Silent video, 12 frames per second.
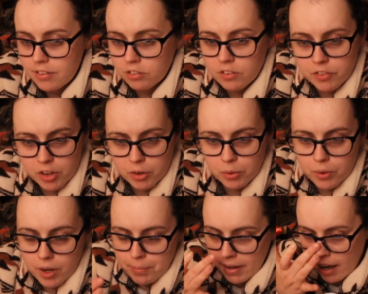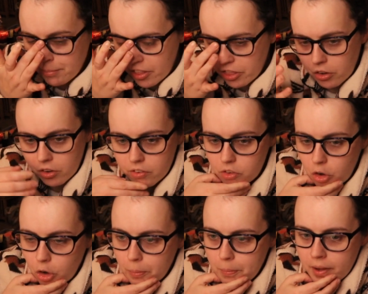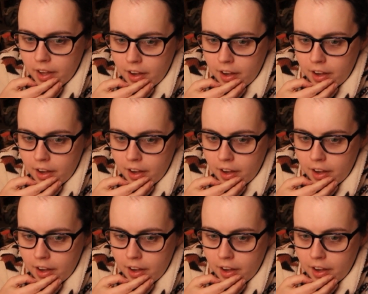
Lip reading: review and have my thoughts up